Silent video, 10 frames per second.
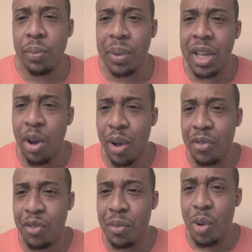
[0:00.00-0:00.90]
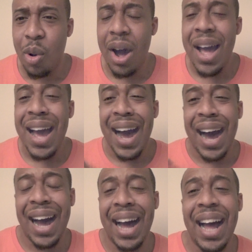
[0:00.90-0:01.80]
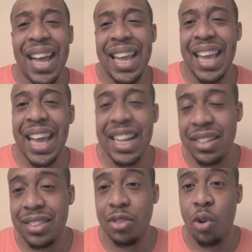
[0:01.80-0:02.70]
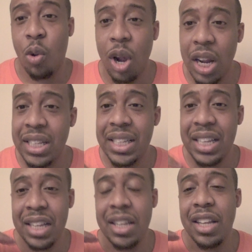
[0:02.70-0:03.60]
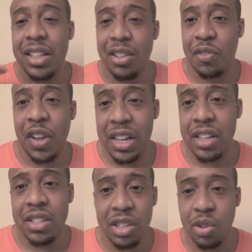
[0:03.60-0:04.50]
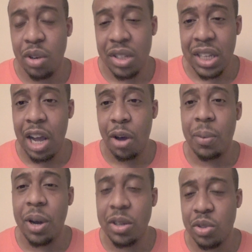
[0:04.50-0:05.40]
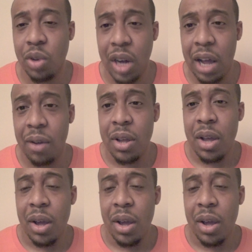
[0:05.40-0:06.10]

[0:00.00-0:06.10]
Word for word: be going for more high-end quality defenders in order to help Arsenal out?